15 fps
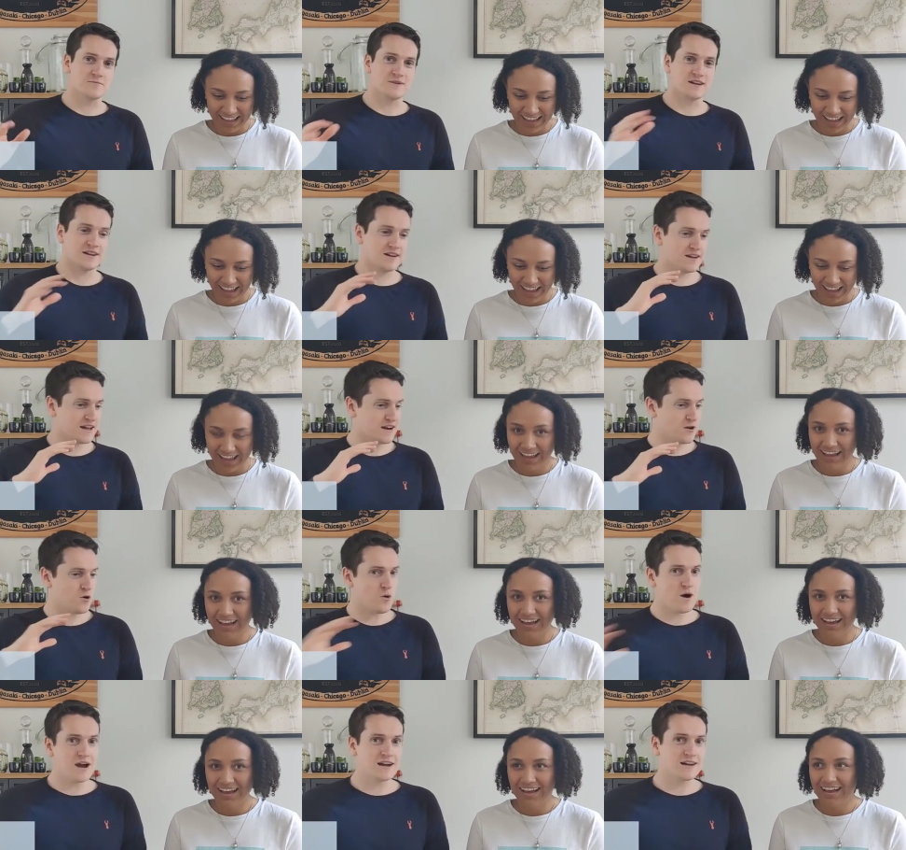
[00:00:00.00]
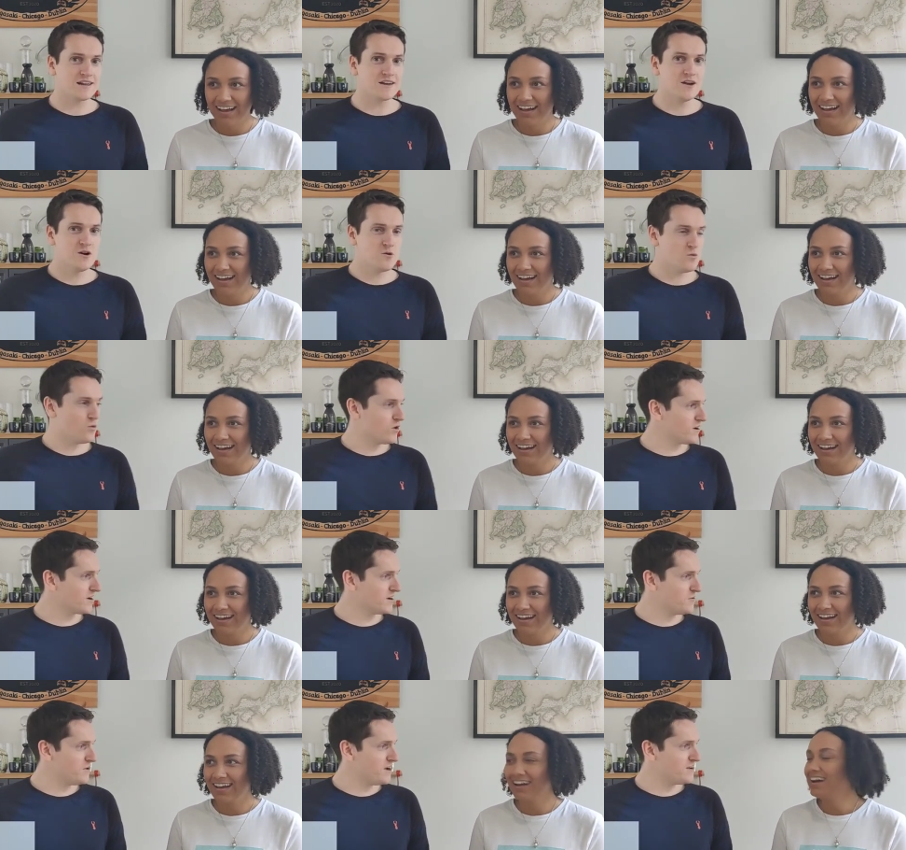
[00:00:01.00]
Speaker 1: that's been kind of quietly
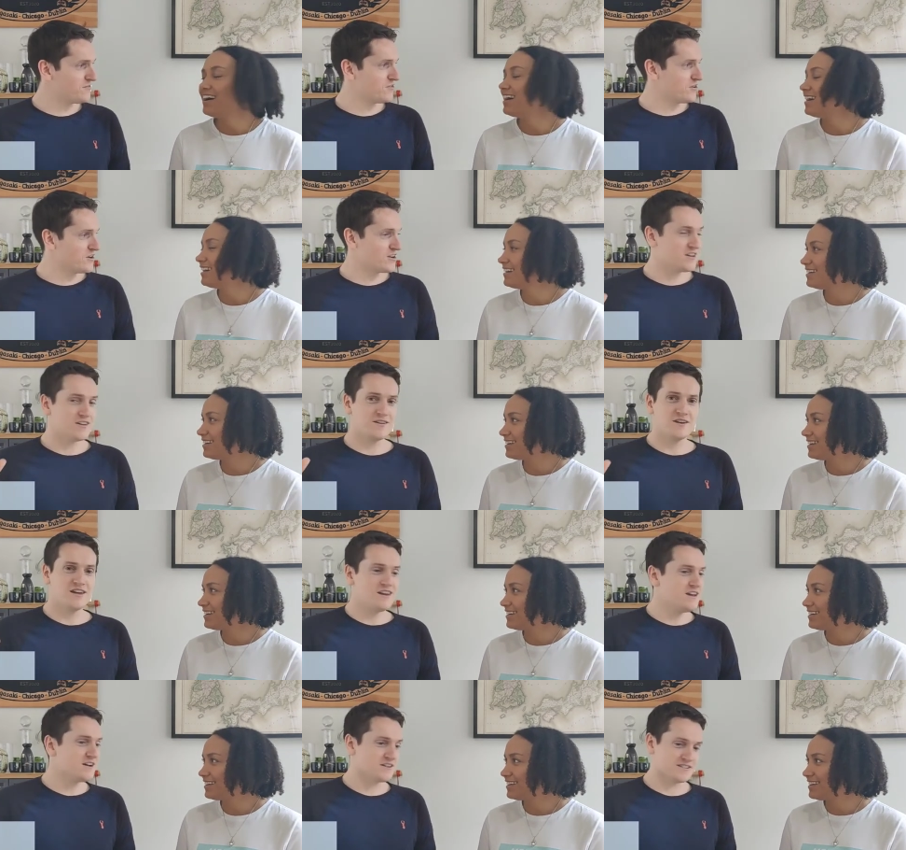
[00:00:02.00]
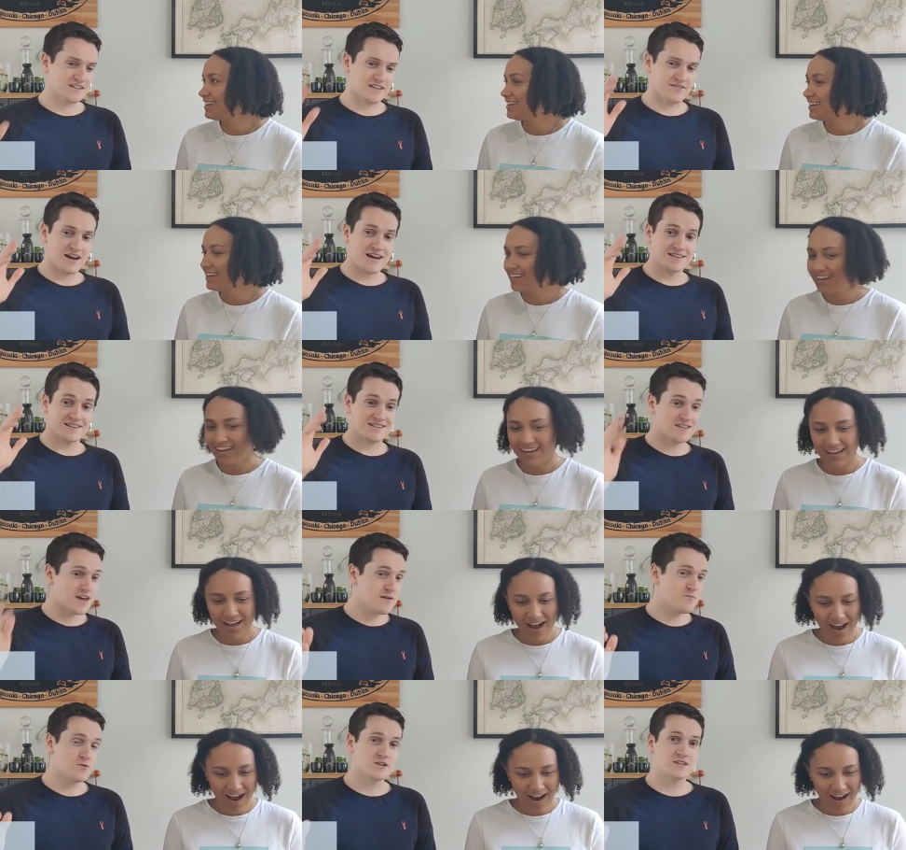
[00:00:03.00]
working away for years. Like, they've had the
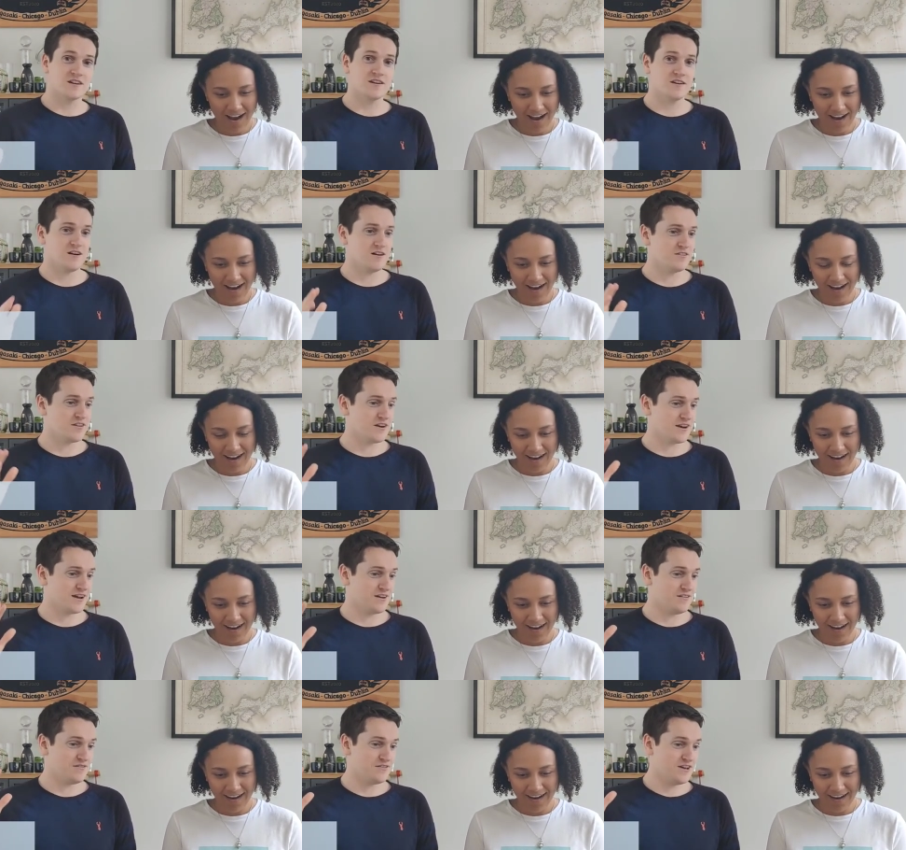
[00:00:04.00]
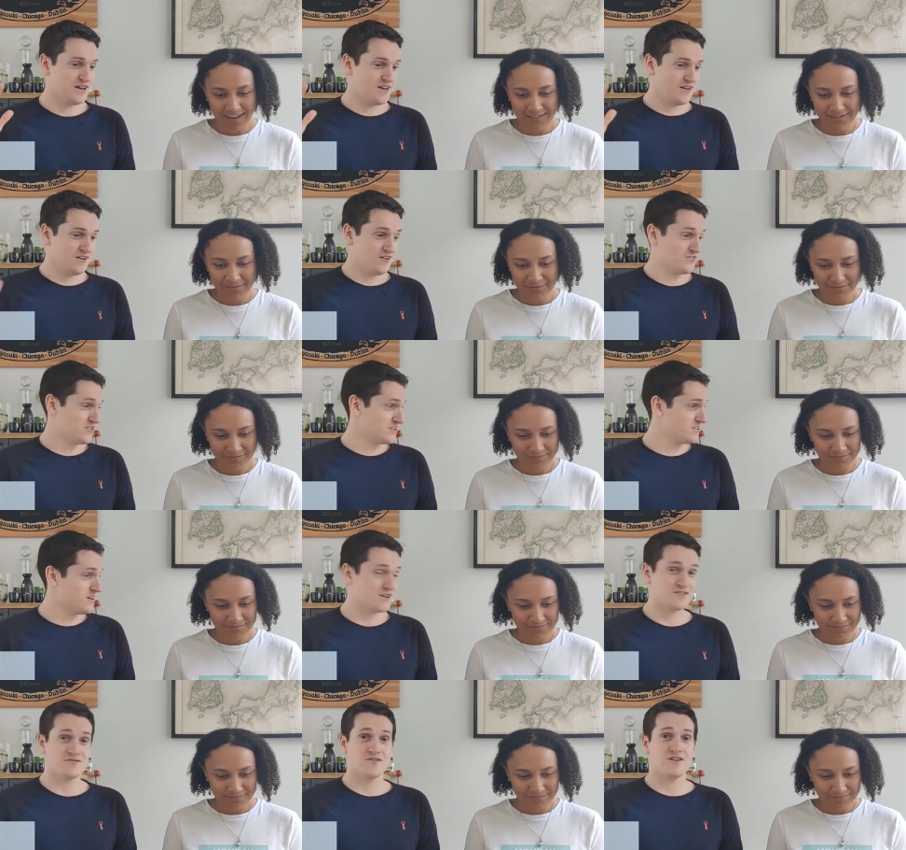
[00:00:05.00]
same whiskey on their
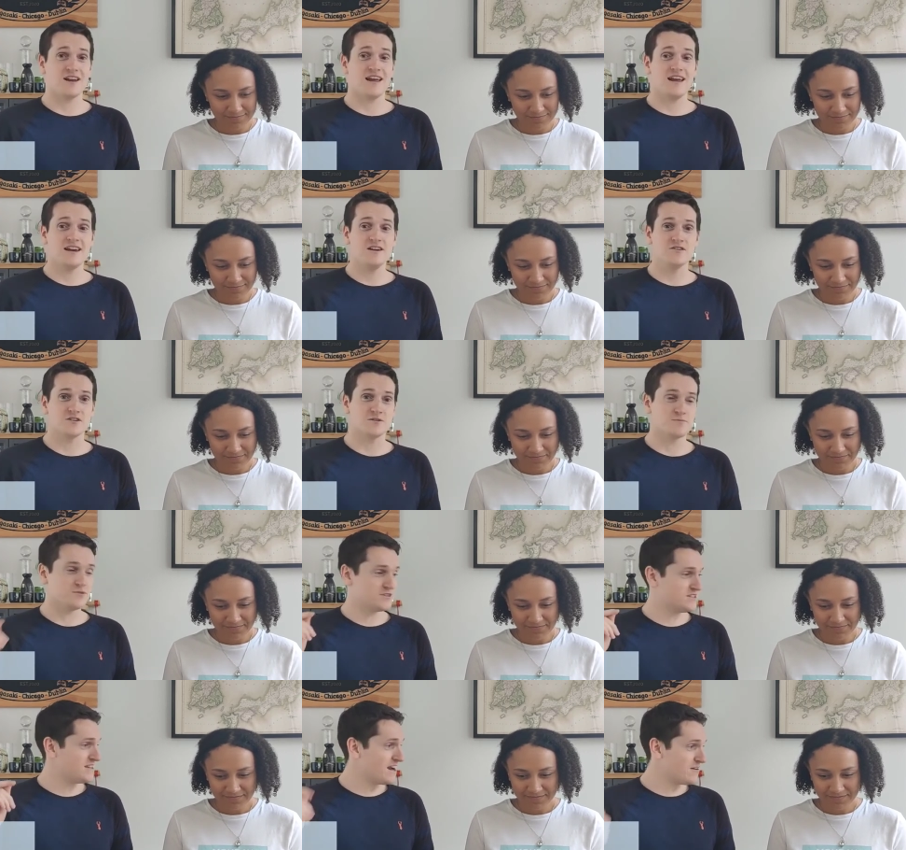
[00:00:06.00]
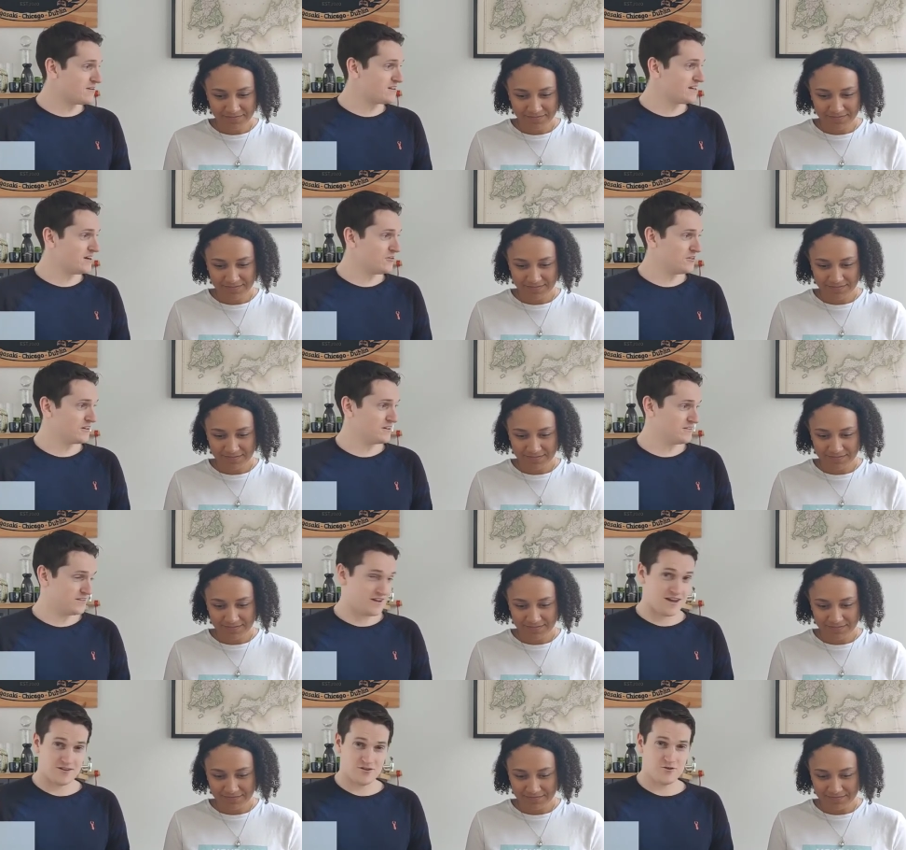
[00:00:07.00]
stocks for ages, but Sarah Dowling,
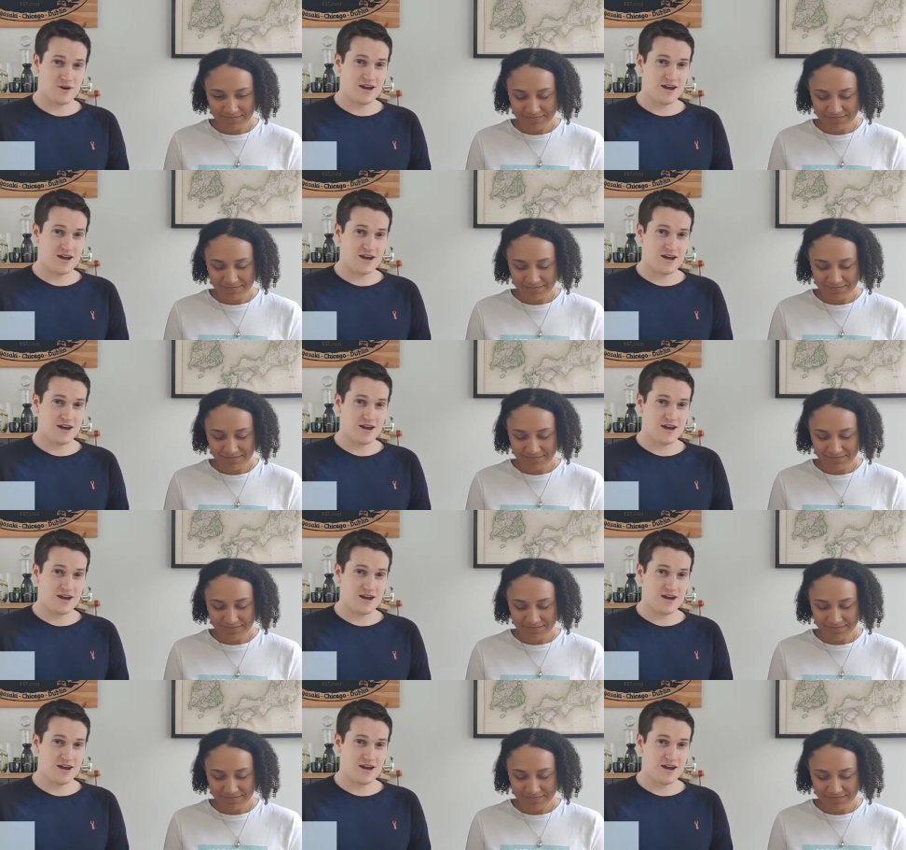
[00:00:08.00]
the new